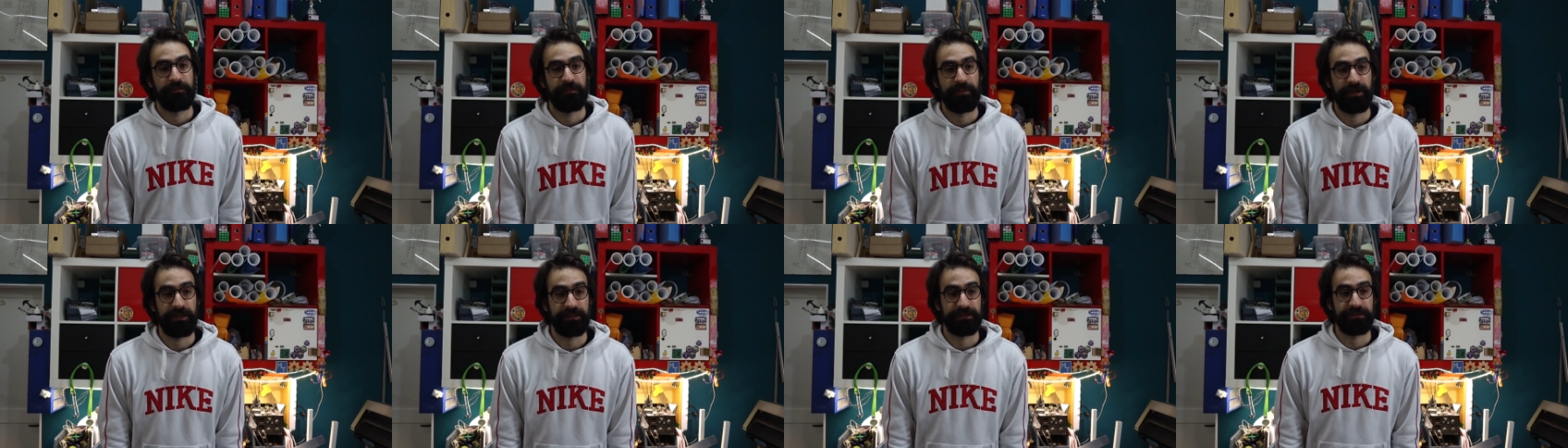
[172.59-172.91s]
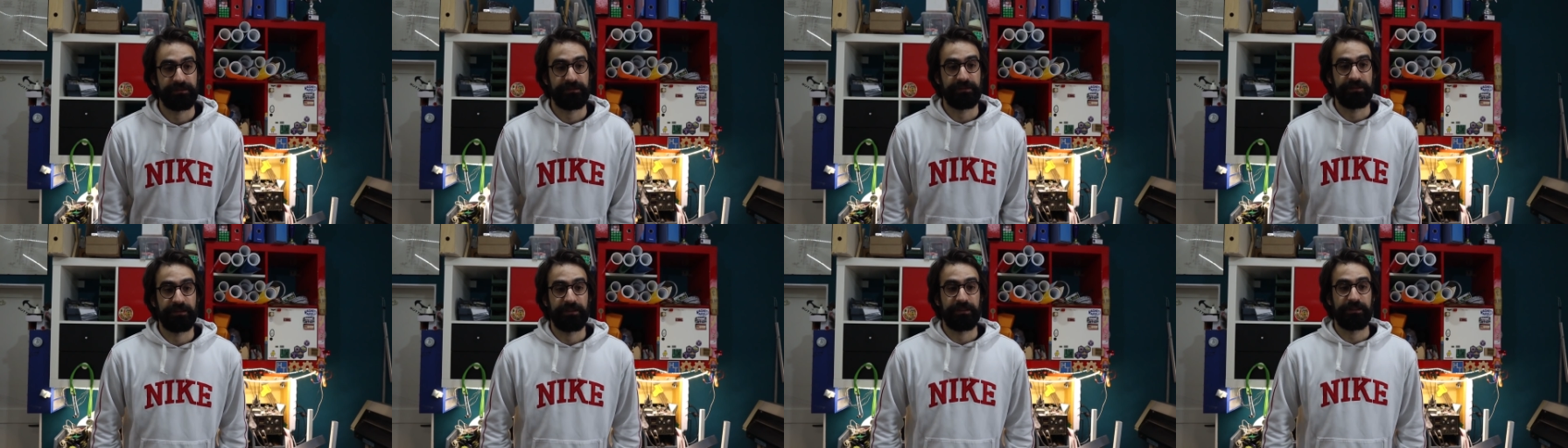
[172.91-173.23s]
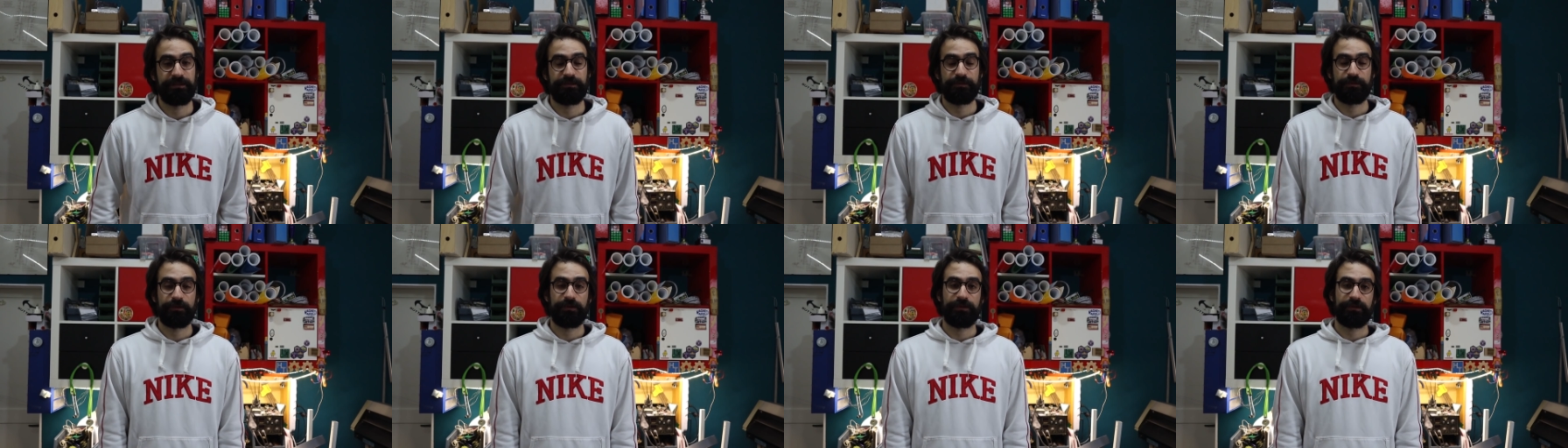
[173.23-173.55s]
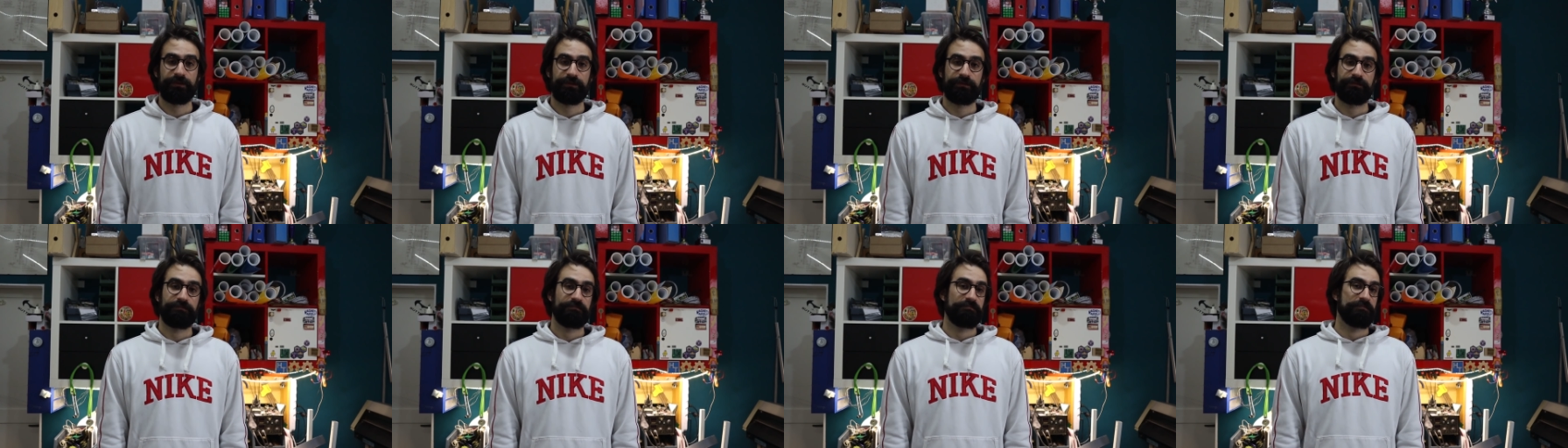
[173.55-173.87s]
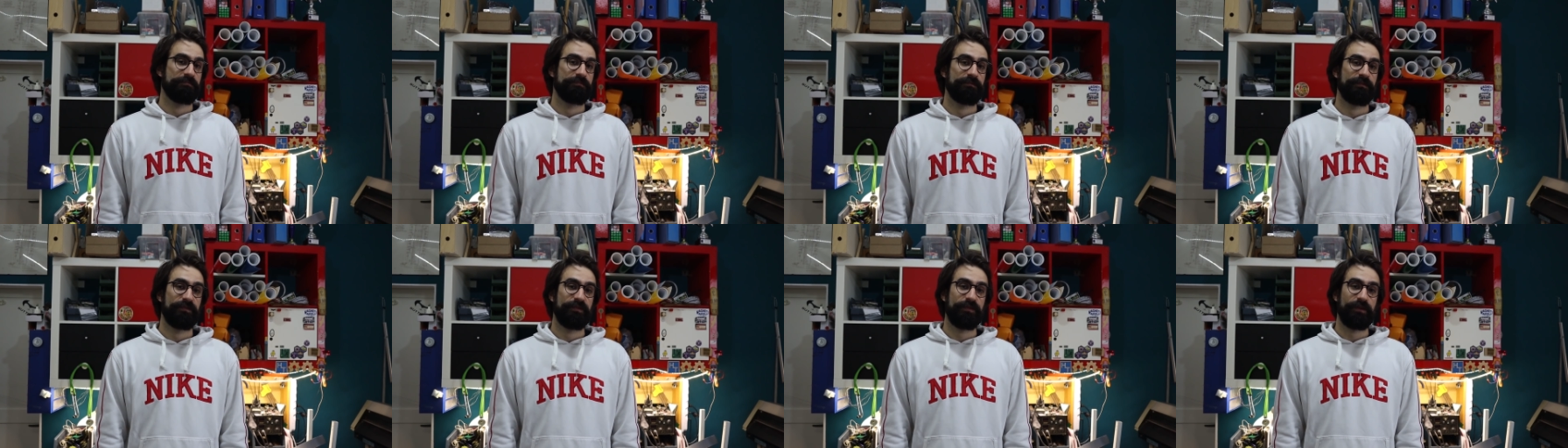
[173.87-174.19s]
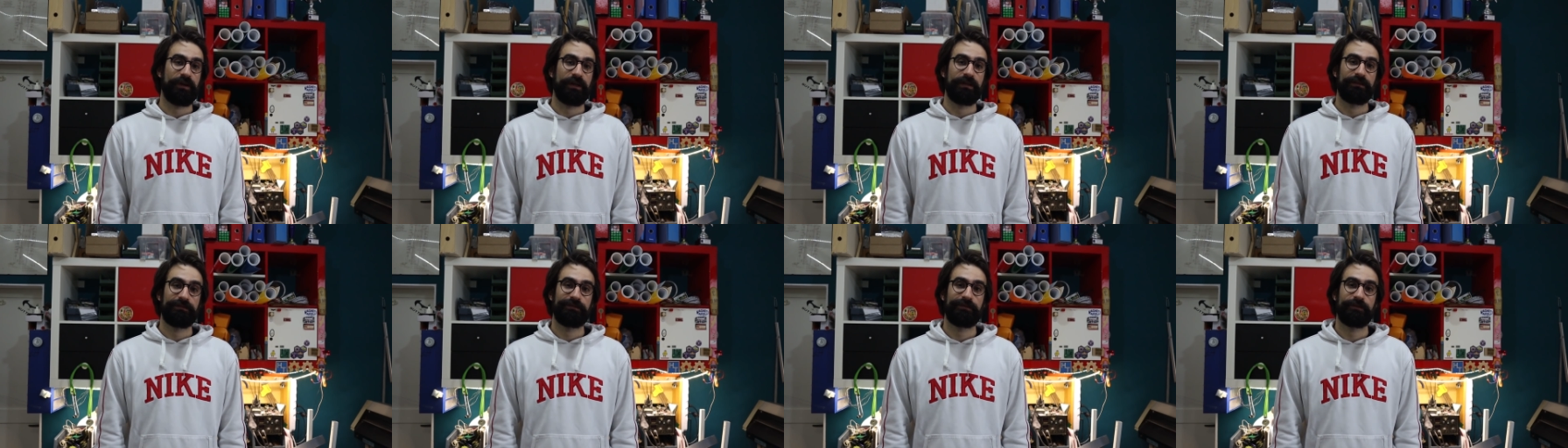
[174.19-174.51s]
but uh, it's worked
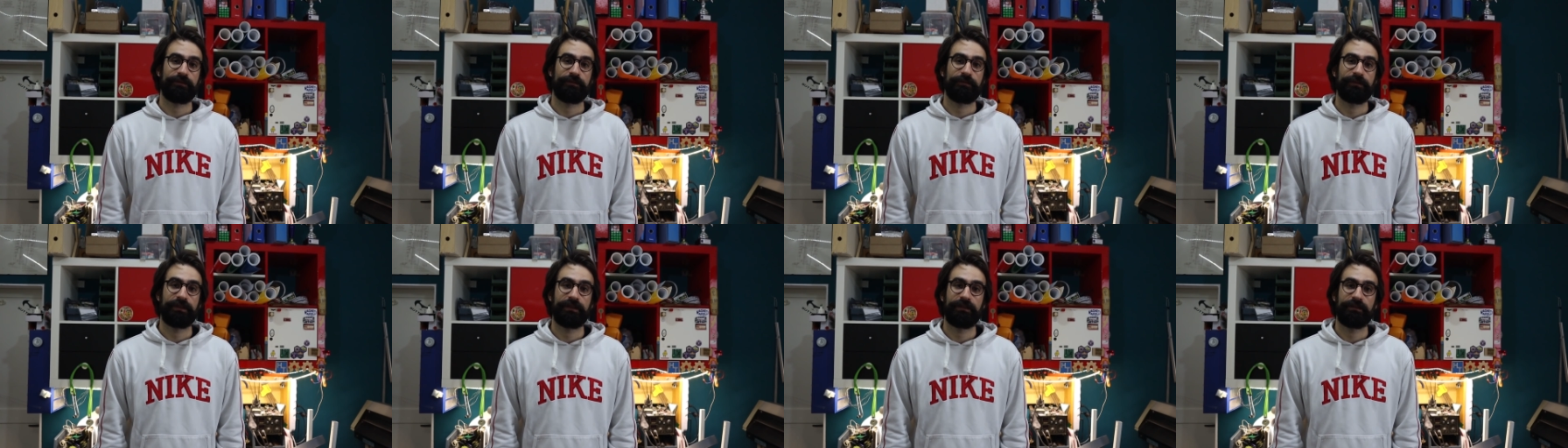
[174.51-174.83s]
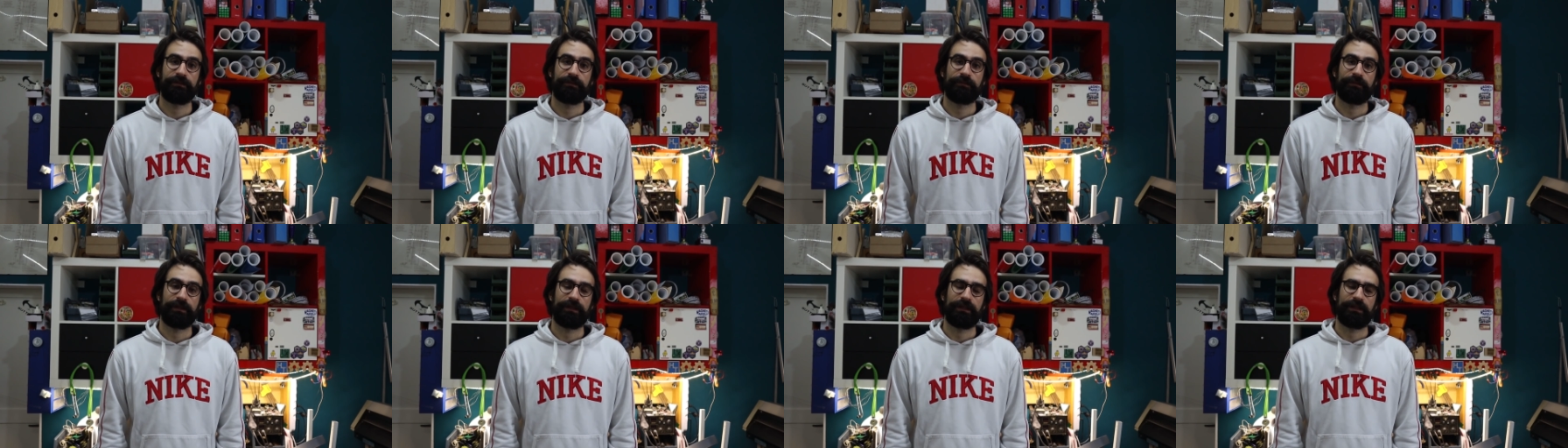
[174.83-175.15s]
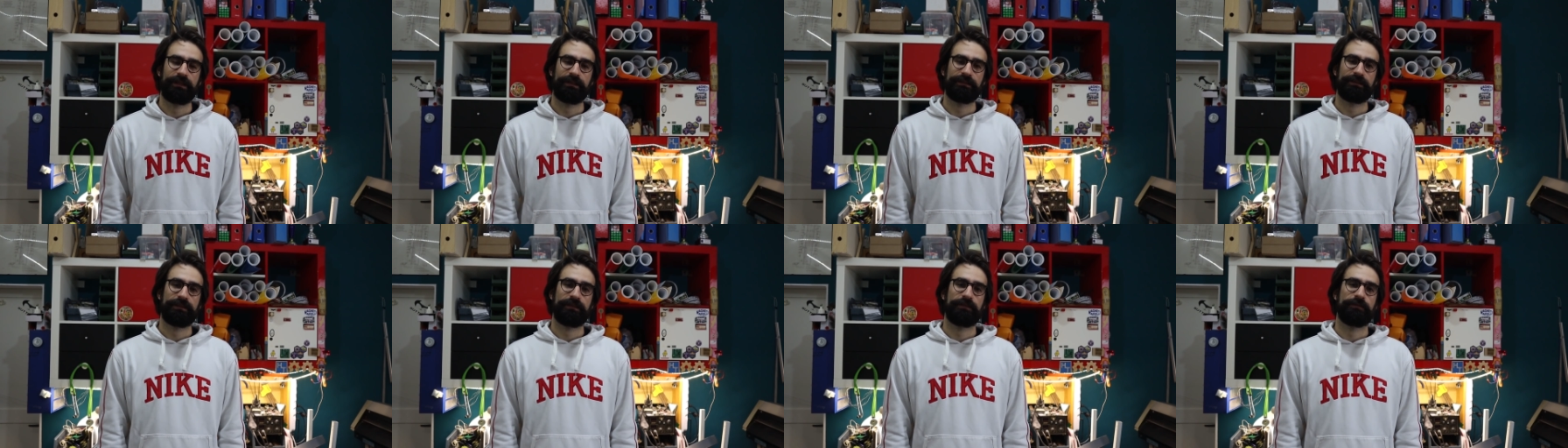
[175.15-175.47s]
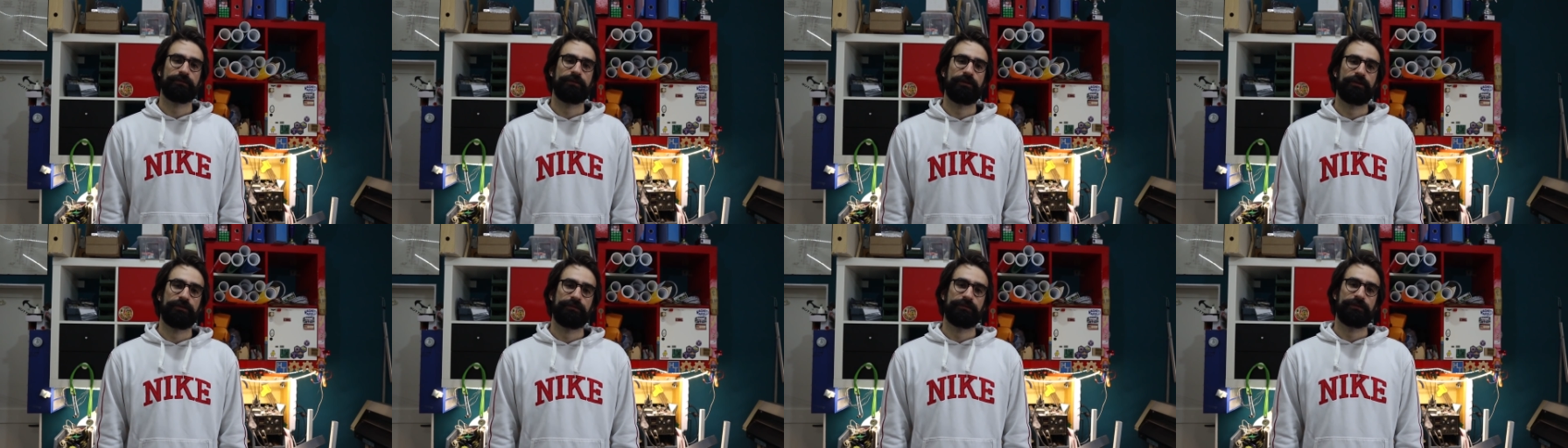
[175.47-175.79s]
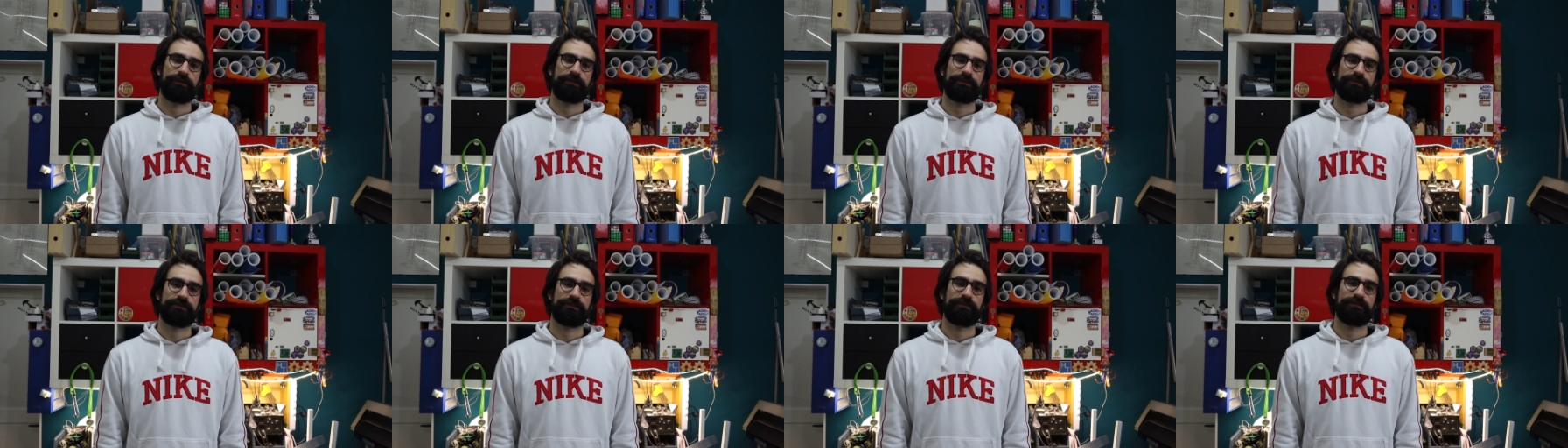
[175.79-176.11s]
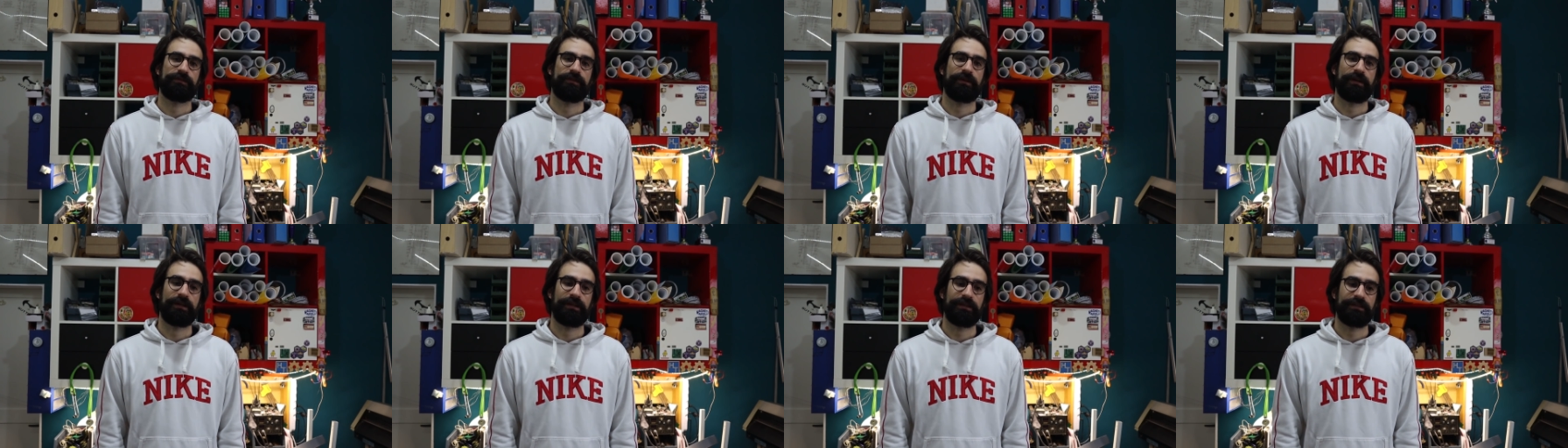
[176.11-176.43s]
fine for me on my electric blown so
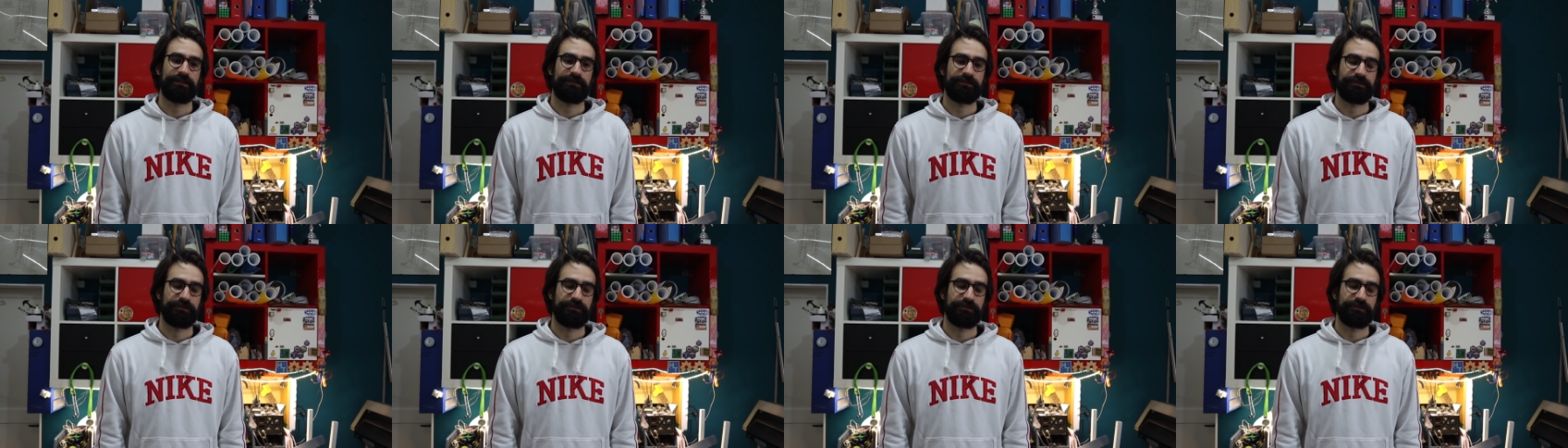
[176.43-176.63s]
far,